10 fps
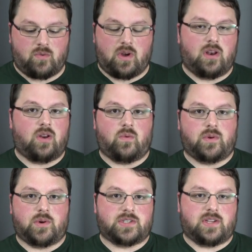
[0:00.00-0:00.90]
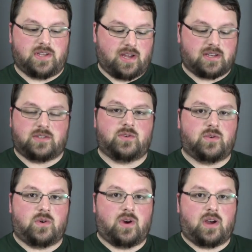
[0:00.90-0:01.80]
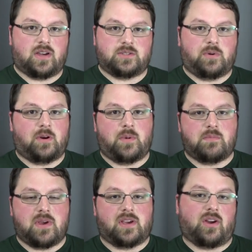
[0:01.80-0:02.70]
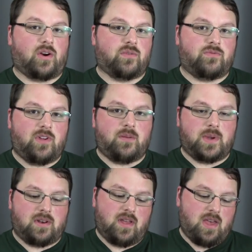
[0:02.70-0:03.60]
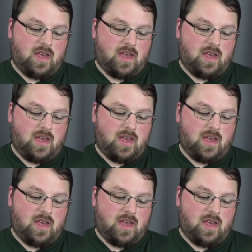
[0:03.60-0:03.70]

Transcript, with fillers: One, we recently got to uh, experiment making our own filament,